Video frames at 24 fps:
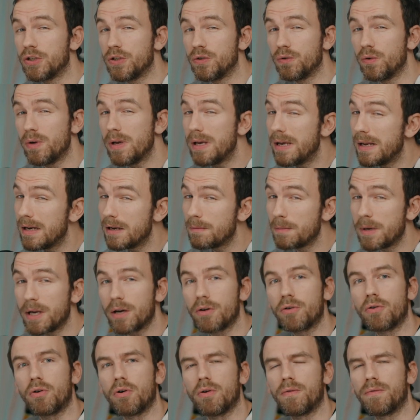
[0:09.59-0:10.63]
issue in a
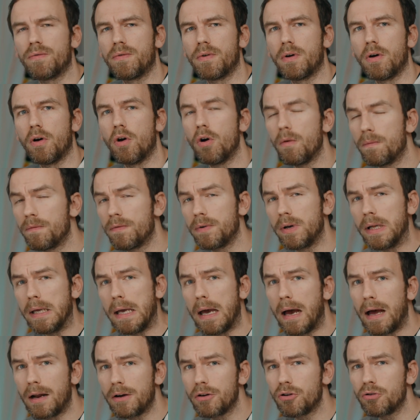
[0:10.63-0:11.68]
matter of
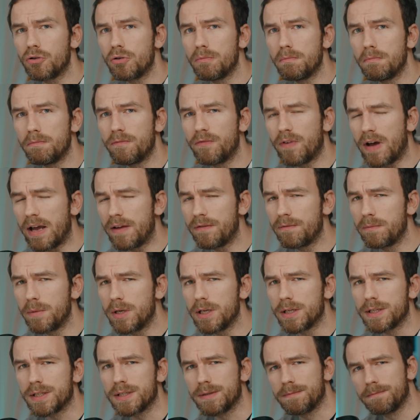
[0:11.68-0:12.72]
hopefully under five
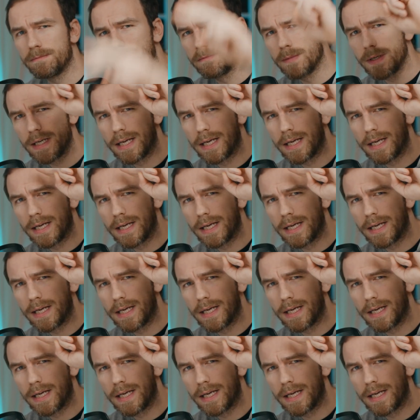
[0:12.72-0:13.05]
minutes.